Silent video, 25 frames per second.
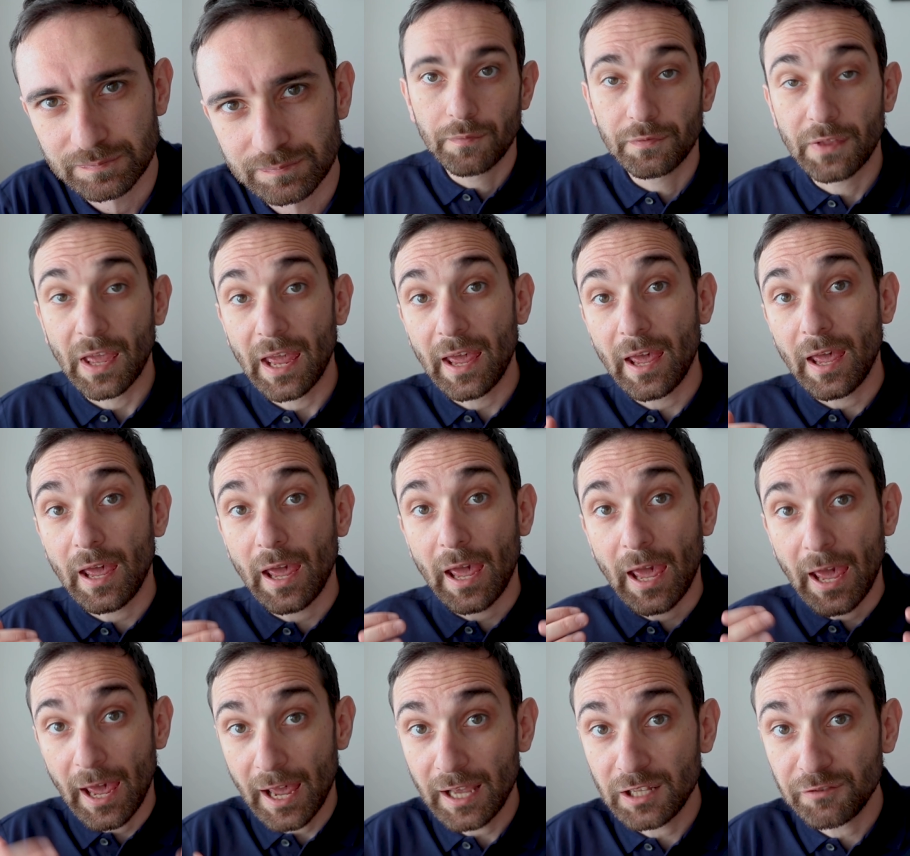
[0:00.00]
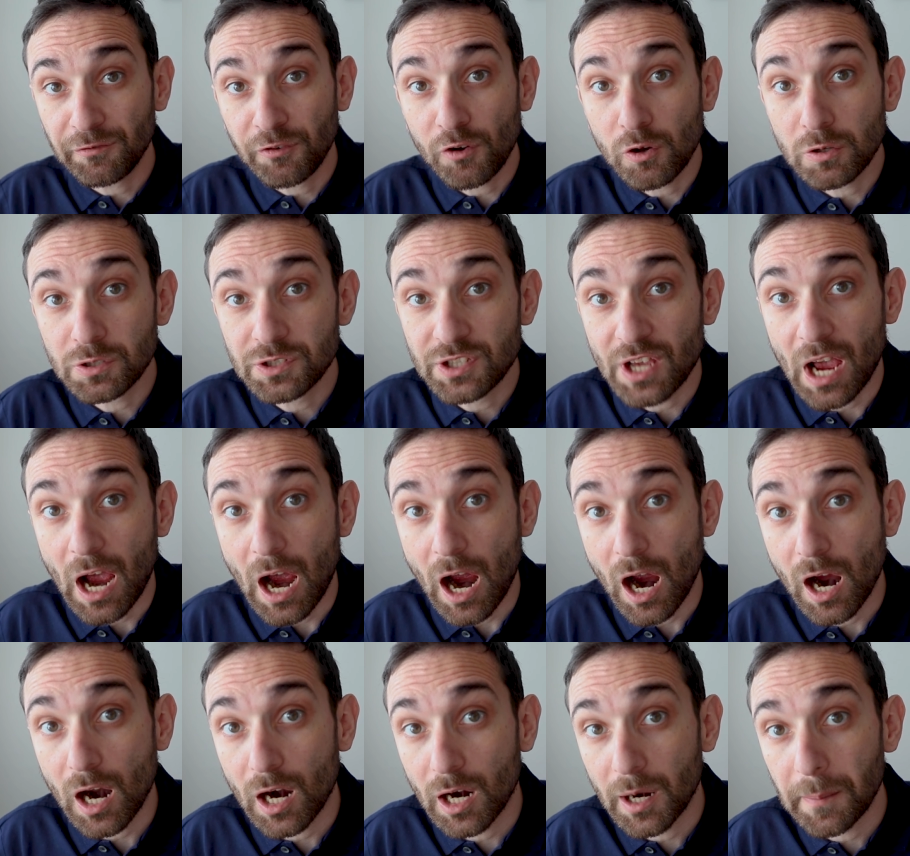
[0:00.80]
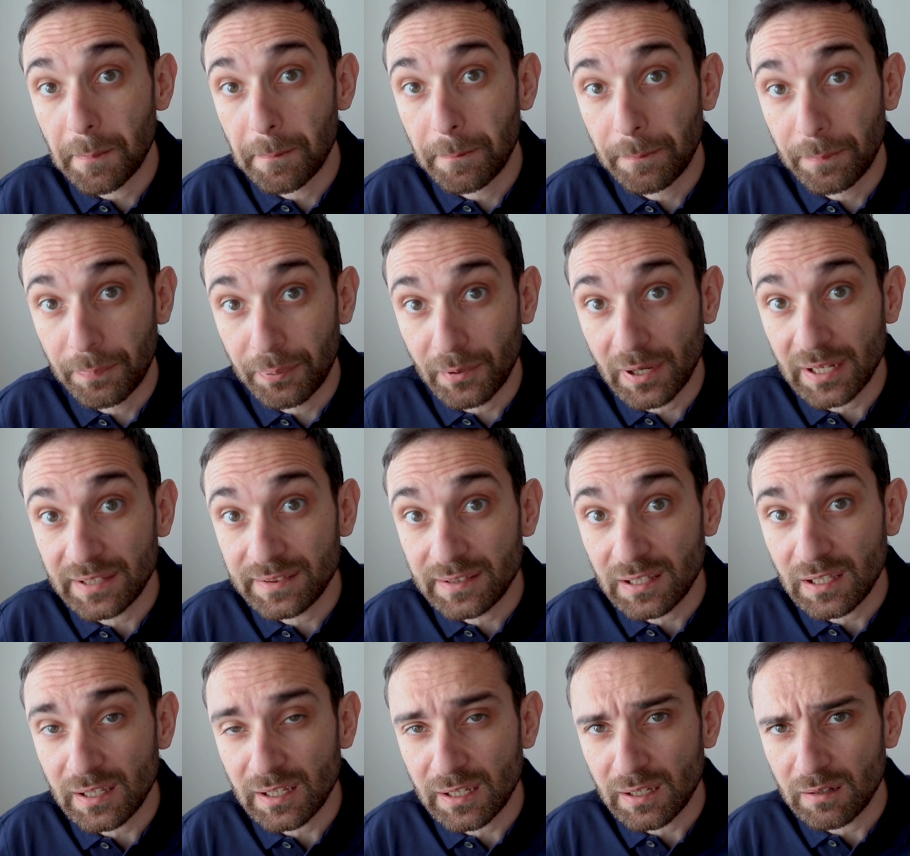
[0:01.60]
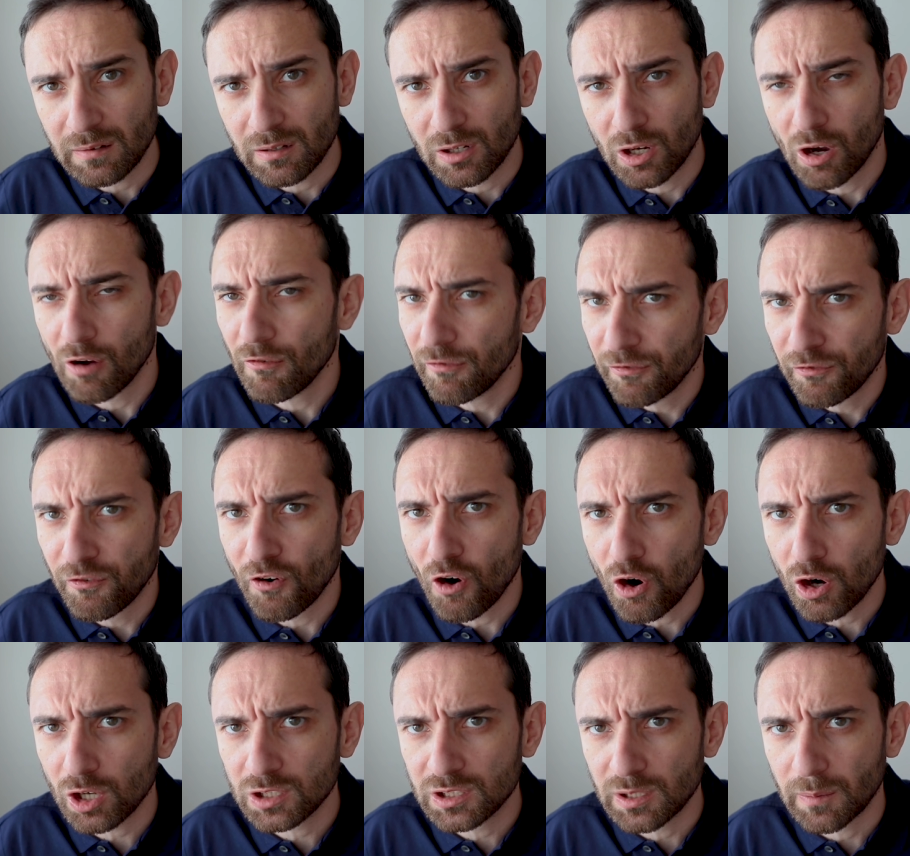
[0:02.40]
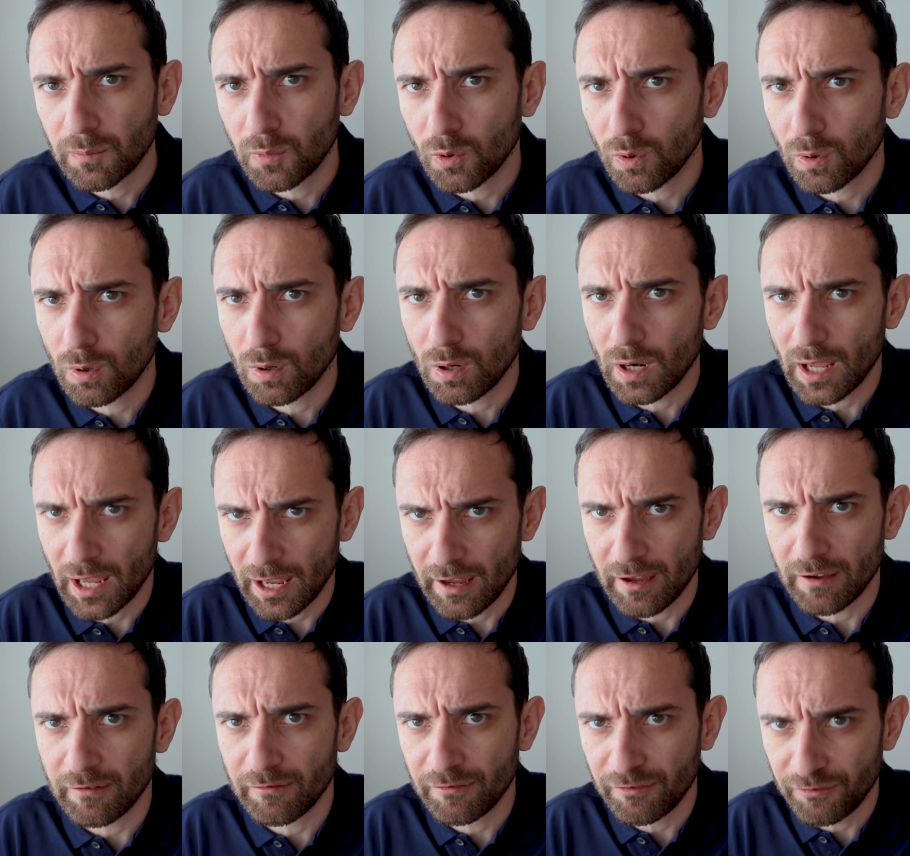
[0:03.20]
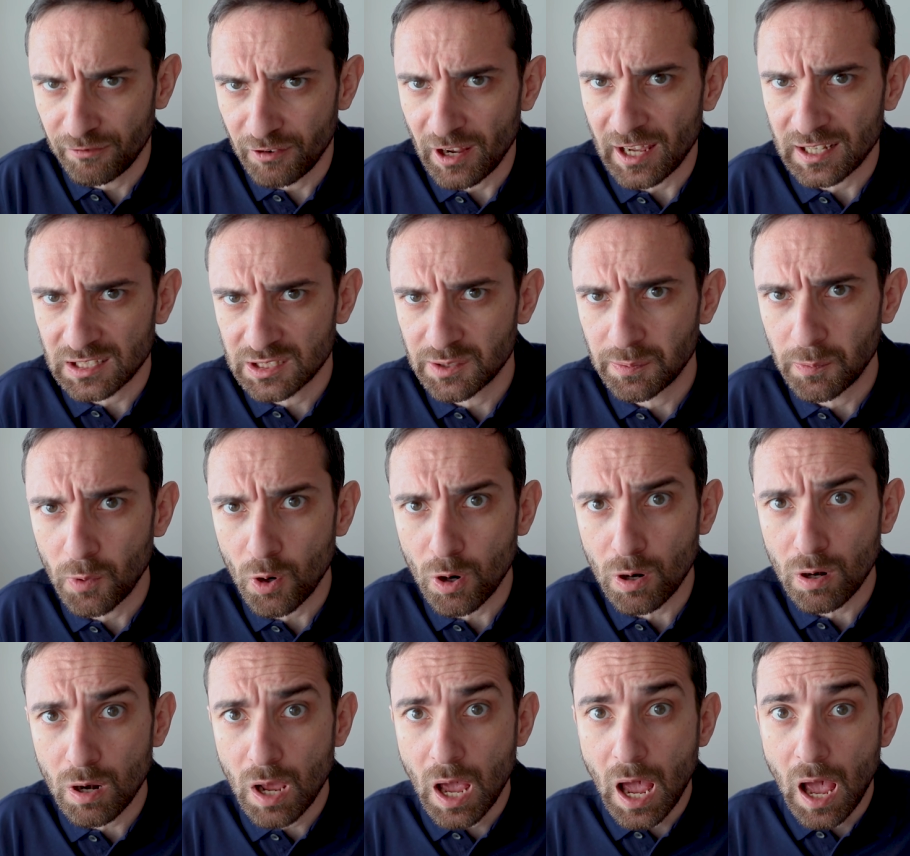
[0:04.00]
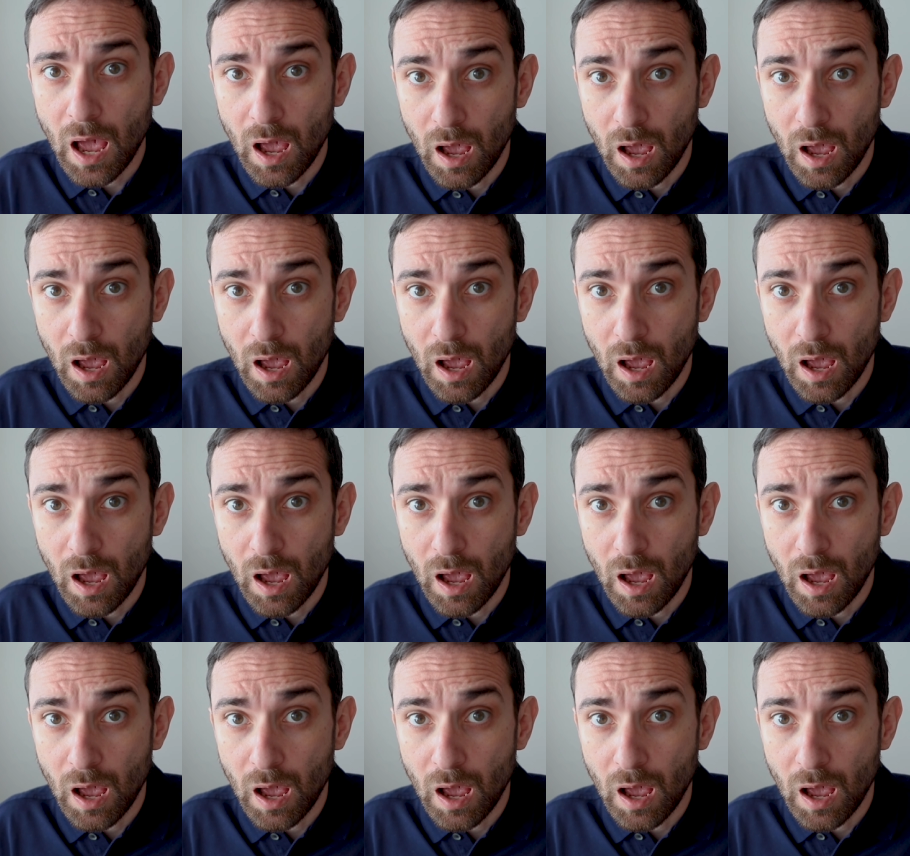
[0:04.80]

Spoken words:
The headphones are pretty comfortable and flexible.